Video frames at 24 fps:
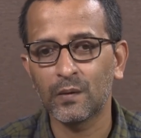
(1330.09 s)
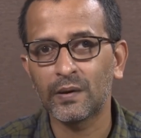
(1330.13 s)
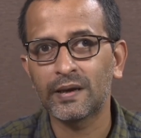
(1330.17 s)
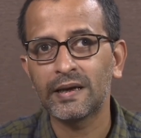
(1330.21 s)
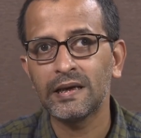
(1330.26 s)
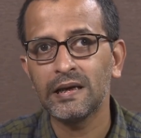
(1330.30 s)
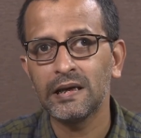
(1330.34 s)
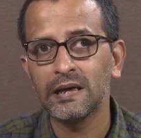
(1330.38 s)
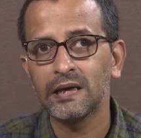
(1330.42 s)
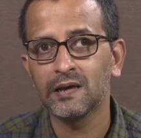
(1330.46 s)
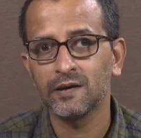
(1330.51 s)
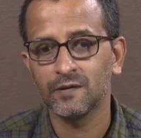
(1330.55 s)

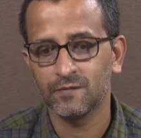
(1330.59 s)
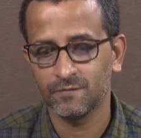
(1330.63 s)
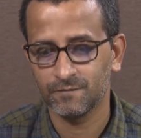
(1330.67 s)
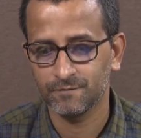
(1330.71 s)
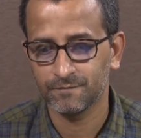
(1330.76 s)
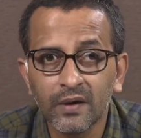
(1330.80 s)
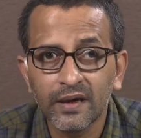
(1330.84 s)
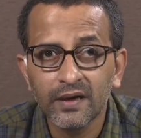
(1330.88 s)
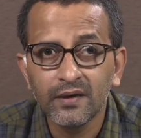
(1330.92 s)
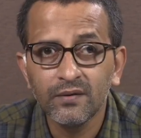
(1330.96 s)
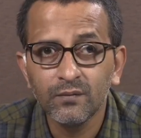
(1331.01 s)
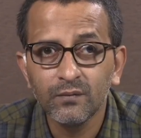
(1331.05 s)
Okay.
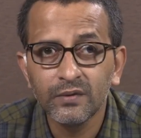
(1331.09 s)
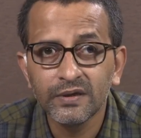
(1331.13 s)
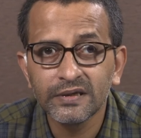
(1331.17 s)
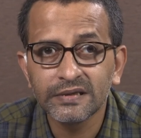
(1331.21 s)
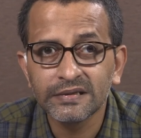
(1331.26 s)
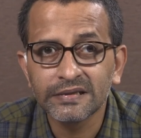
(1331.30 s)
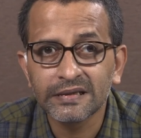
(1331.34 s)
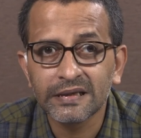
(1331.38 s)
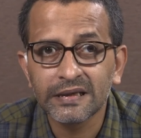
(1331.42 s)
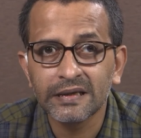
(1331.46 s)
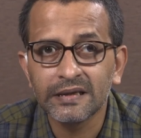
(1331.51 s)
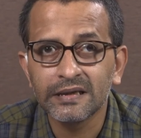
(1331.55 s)
When
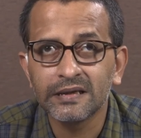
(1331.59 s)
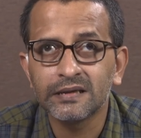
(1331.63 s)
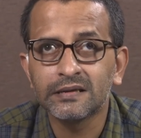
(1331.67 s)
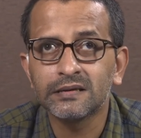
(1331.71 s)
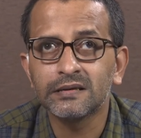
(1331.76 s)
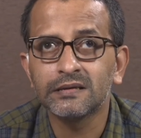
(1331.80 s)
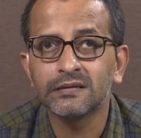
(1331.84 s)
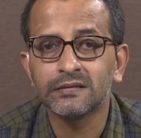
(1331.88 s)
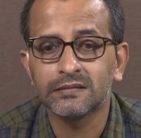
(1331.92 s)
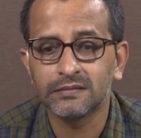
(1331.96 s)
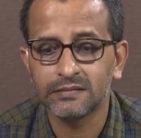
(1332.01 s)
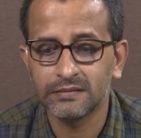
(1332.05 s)
we say
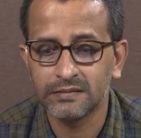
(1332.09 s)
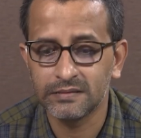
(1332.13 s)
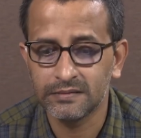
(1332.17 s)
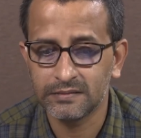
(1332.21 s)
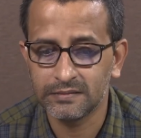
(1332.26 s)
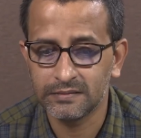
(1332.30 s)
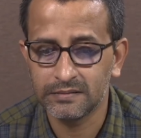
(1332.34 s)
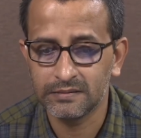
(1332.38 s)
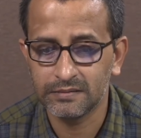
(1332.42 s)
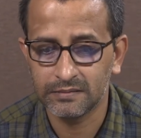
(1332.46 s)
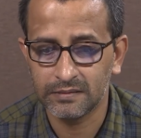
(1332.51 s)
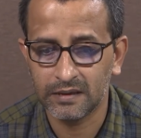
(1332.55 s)
it is
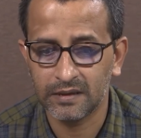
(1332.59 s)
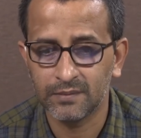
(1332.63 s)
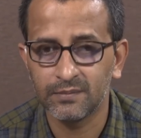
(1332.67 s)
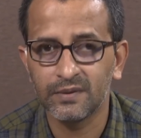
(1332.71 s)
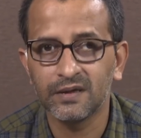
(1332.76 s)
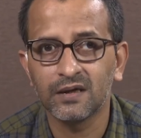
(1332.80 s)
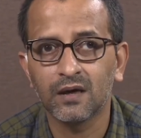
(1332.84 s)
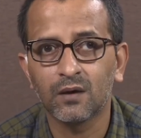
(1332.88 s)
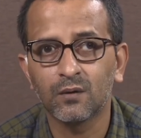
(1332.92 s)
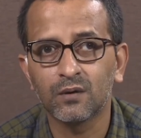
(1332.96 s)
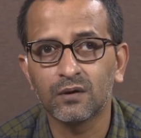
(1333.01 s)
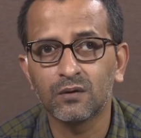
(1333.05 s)
these, these, I
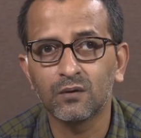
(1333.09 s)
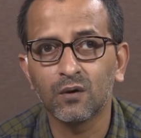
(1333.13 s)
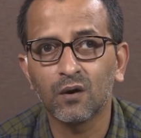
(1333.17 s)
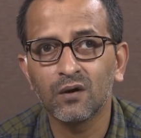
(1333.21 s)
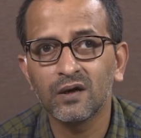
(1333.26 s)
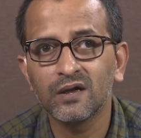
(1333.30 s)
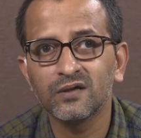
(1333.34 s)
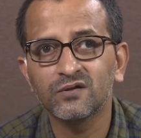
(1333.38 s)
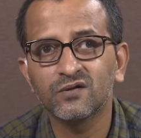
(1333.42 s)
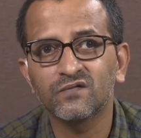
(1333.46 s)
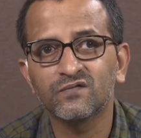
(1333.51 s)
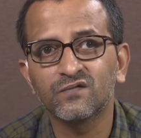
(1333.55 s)
mean our
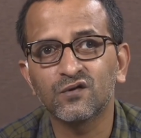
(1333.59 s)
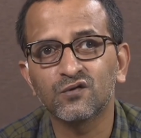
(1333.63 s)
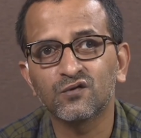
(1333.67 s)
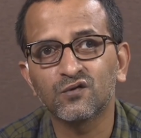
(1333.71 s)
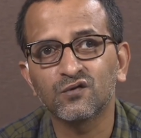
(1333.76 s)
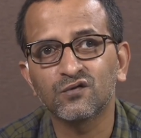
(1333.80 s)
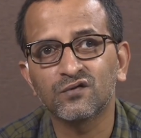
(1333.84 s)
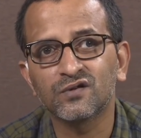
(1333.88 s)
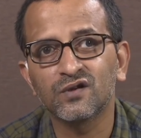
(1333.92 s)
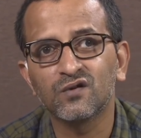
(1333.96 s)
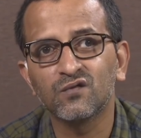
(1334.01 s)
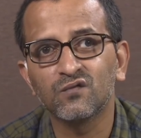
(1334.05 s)
knowledge of the
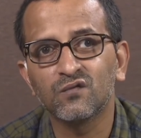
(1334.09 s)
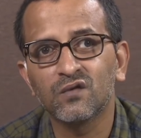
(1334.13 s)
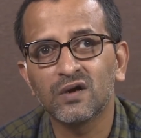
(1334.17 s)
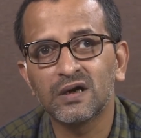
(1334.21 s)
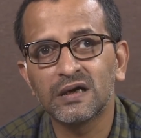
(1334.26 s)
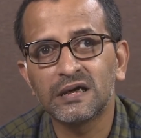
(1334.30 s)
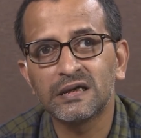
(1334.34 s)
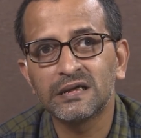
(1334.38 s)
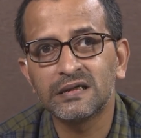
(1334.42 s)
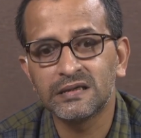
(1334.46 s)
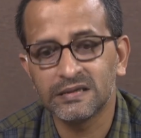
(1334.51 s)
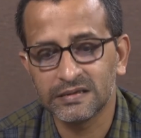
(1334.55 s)
social
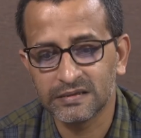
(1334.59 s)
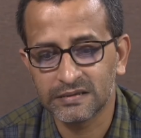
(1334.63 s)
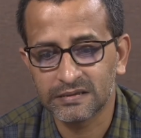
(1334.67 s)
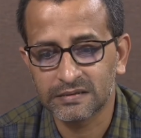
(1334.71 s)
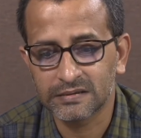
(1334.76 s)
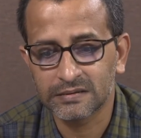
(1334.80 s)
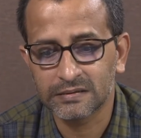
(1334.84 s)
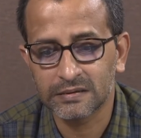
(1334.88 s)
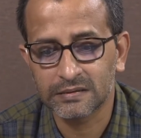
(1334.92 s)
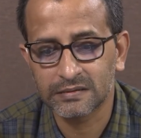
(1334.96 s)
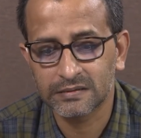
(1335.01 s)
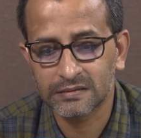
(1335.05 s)
world
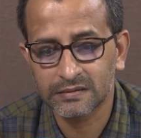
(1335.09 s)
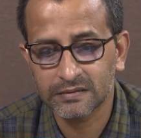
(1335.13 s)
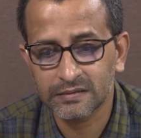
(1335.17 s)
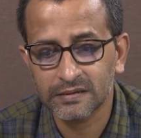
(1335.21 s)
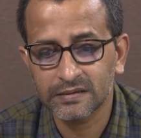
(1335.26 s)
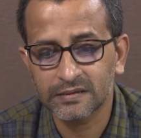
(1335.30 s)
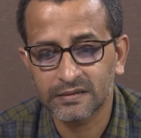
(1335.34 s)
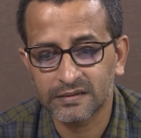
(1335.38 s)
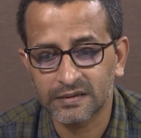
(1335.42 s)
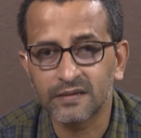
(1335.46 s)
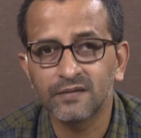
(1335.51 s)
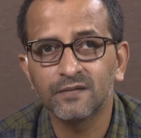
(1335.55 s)
is
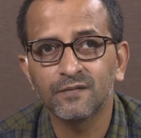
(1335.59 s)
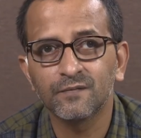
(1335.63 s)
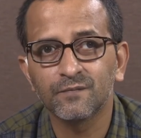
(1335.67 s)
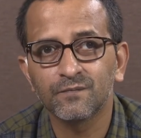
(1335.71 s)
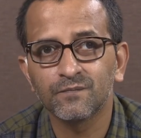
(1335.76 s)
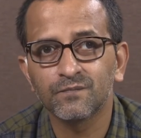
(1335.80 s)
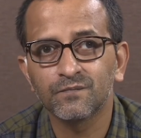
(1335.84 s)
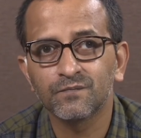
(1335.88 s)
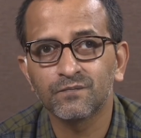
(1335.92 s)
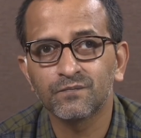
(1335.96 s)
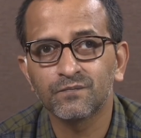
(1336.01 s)
constructed,